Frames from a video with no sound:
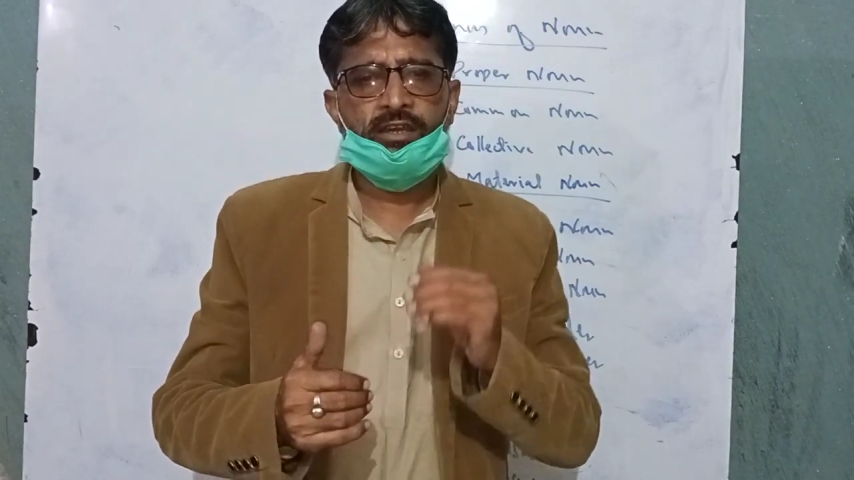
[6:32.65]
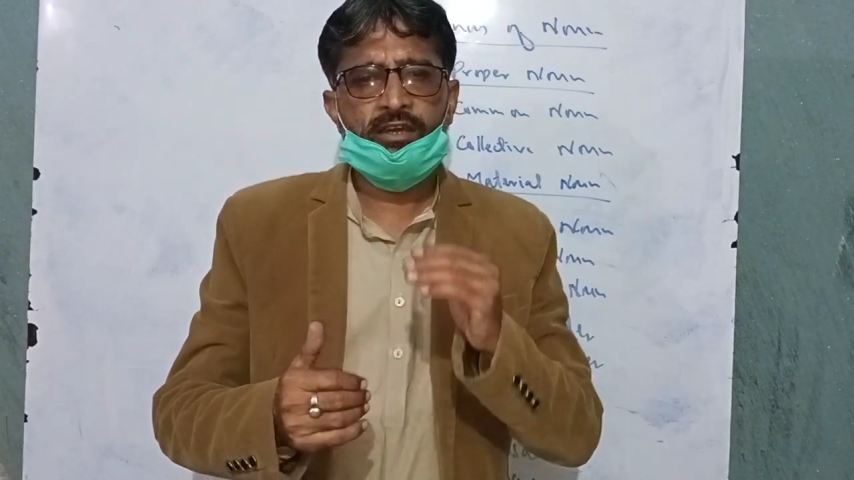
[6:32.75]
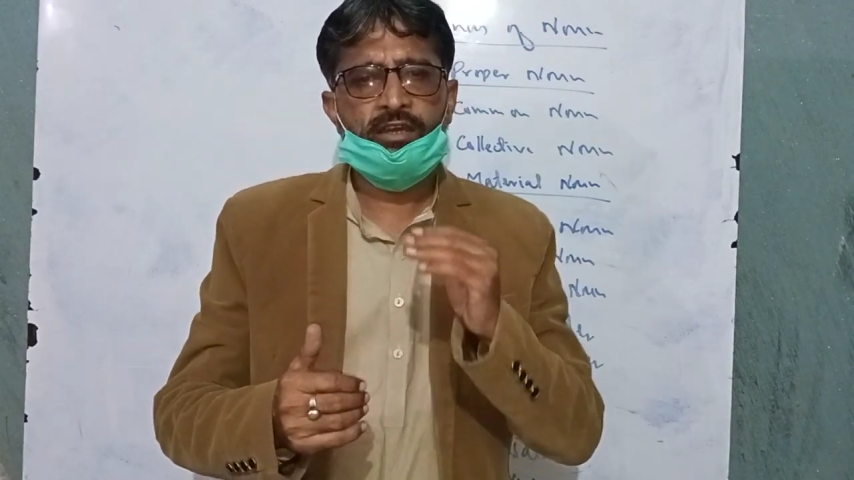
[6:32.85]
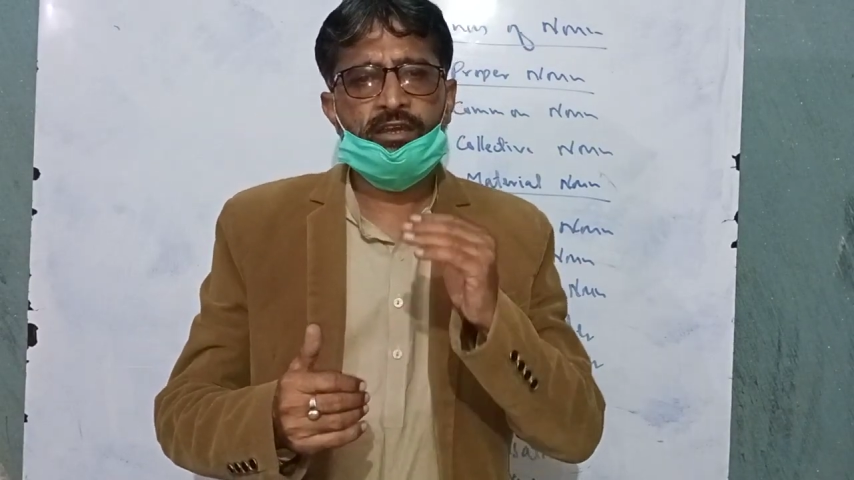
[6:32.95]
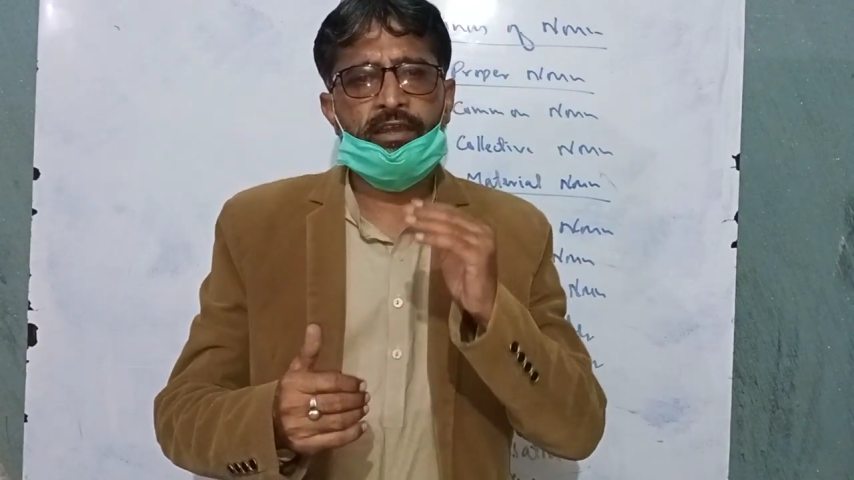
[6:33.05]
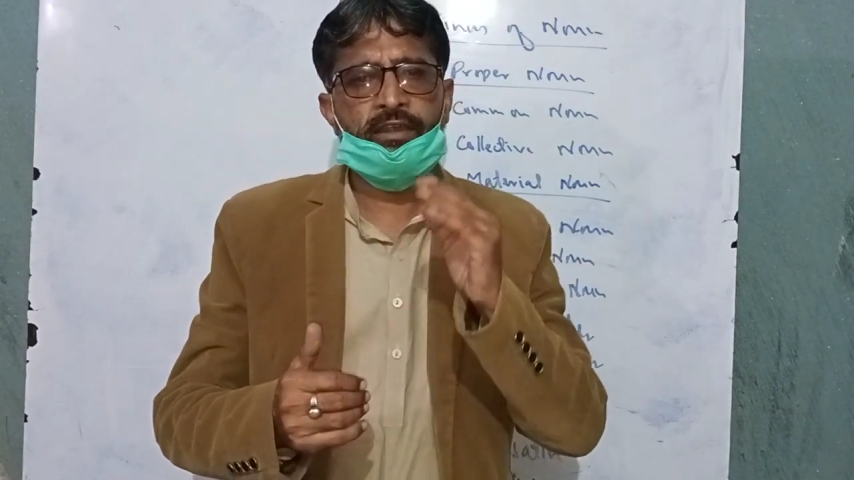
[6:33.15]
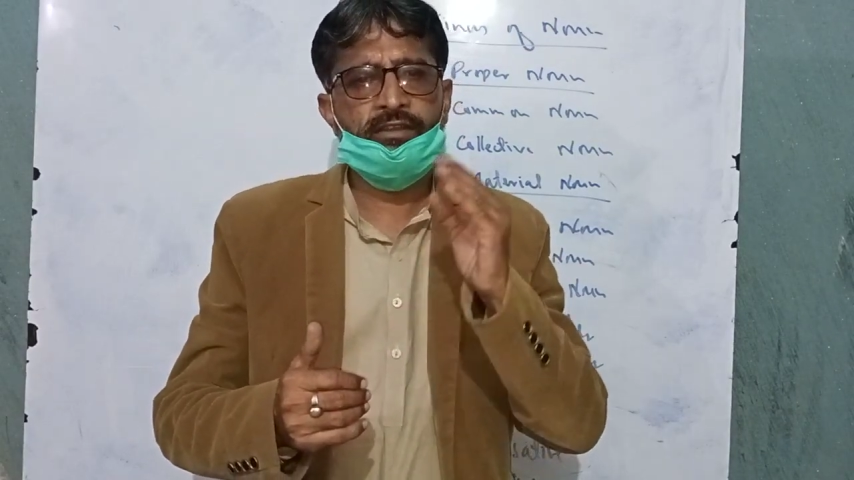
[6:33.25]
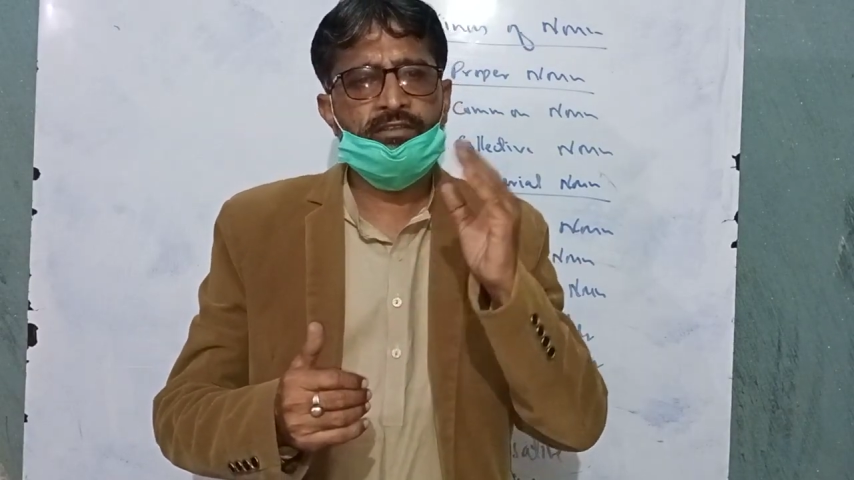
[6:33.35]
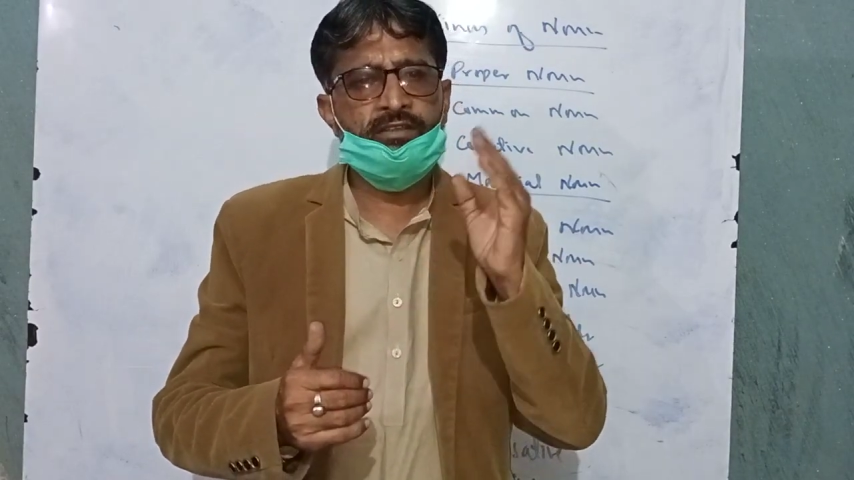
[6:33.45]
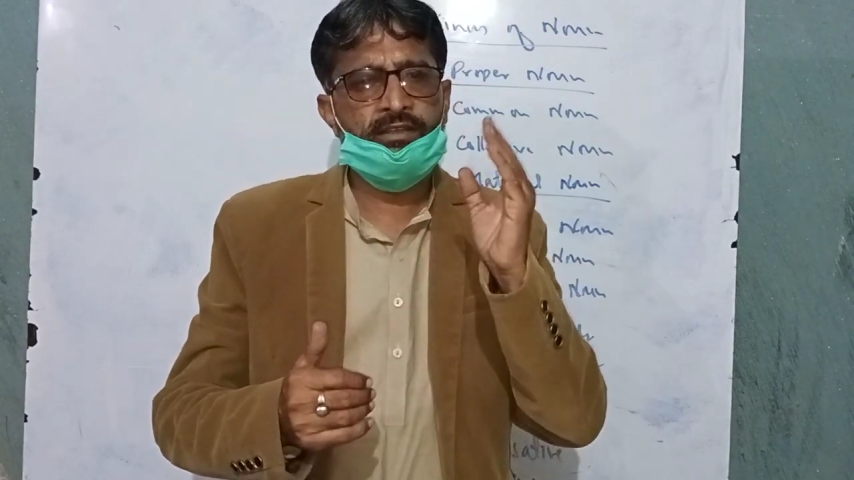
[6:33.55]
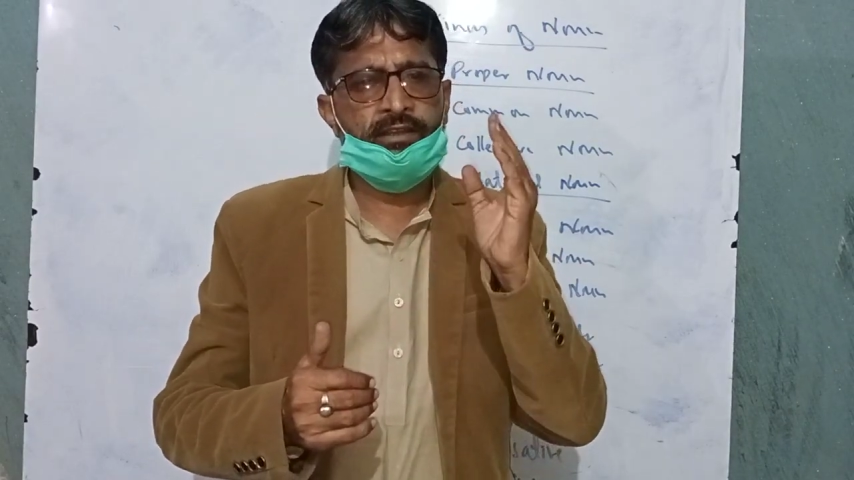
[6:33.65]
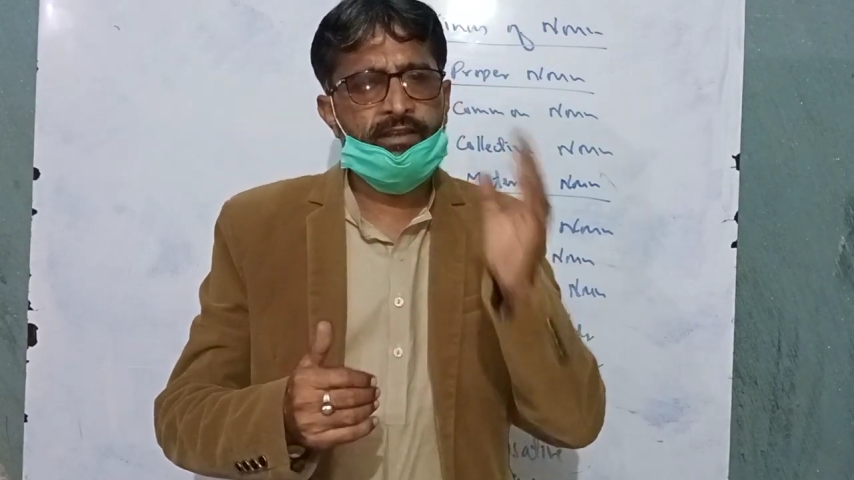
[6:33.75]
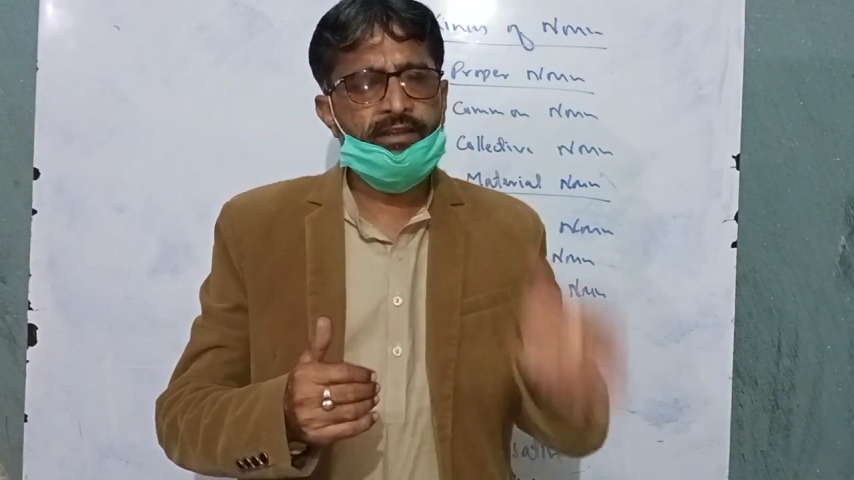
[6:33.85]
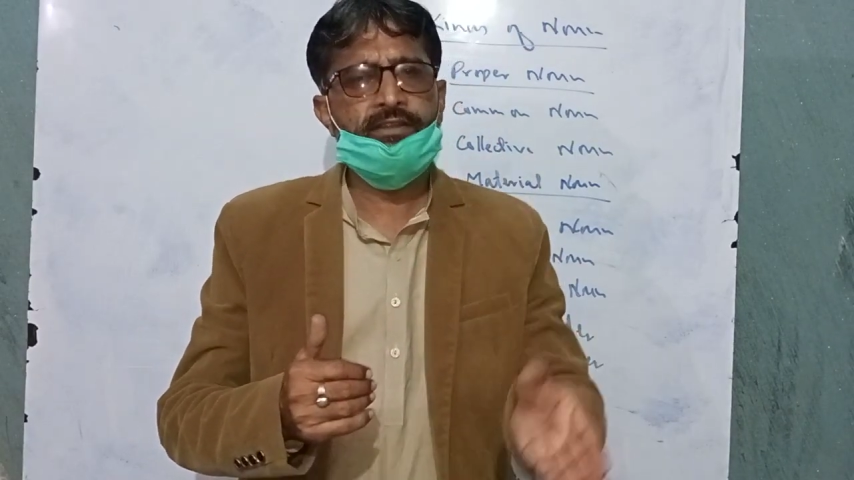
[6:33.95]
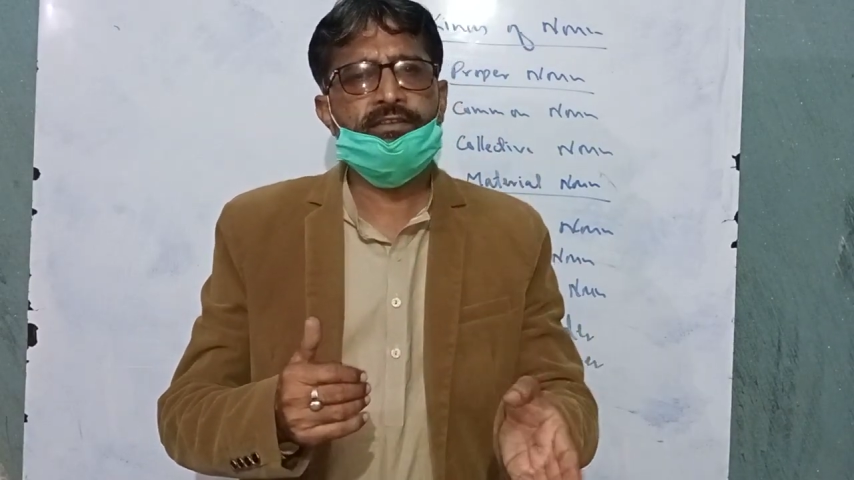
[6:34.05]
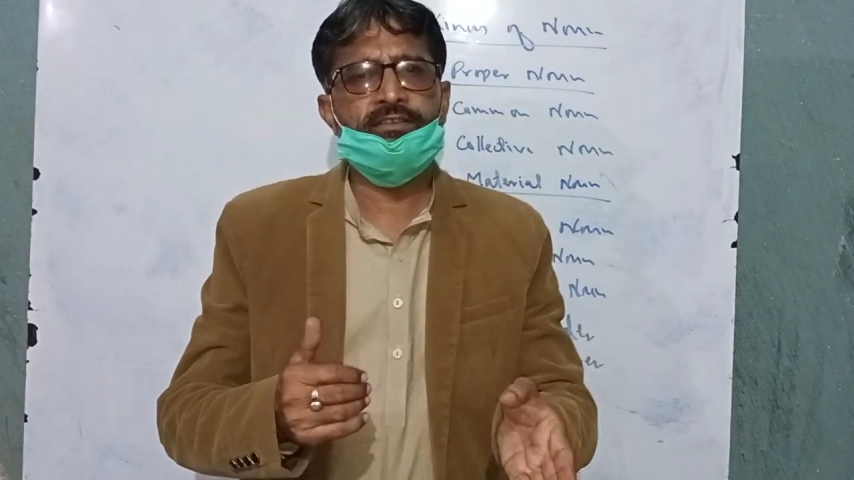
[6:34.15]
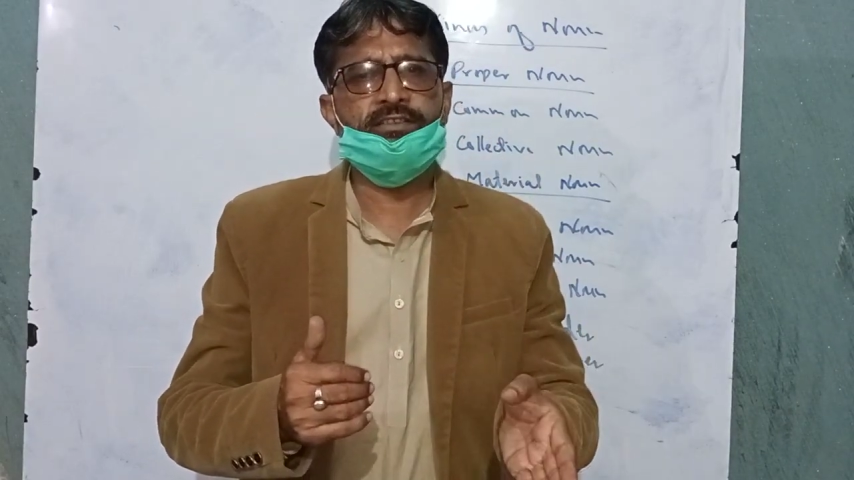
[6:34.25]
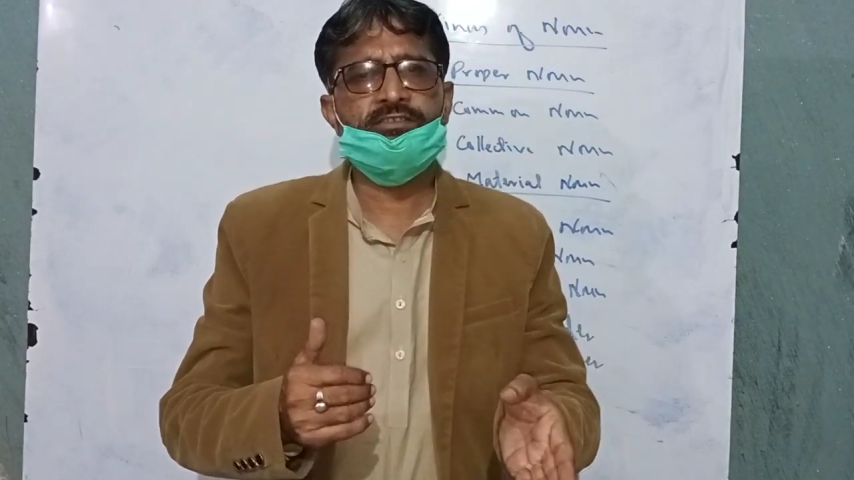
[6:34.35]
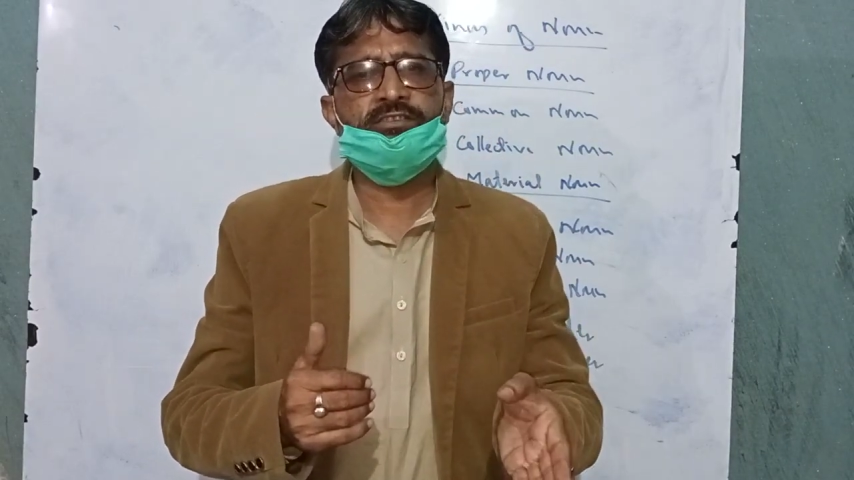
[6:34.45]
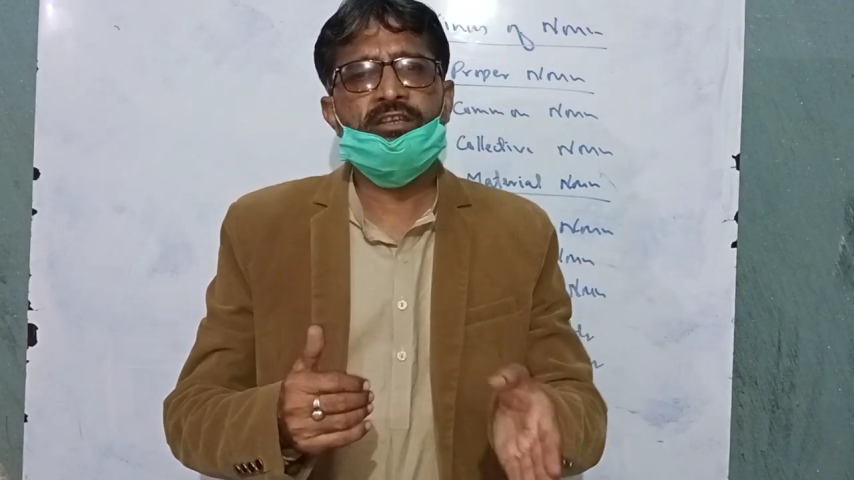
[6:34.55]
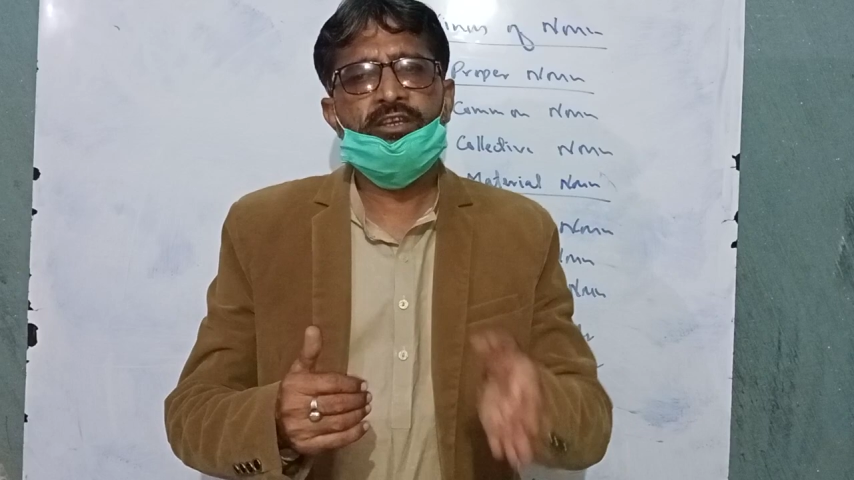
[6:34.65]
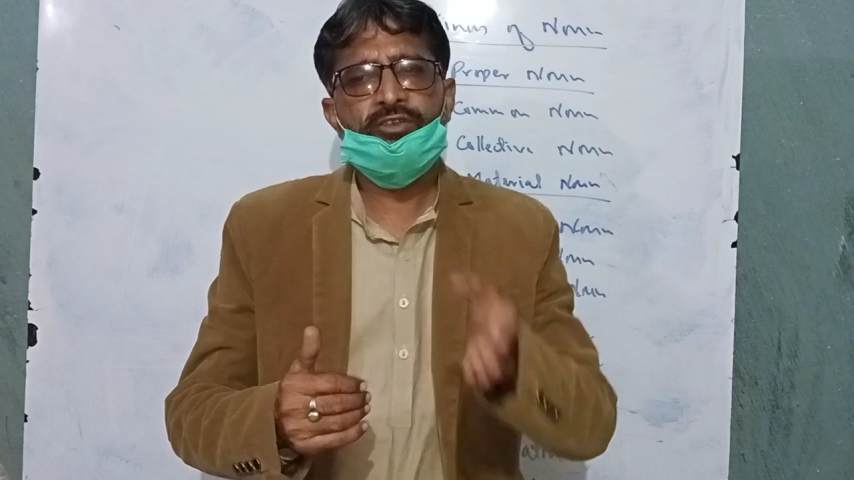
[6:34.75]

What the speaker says: and learners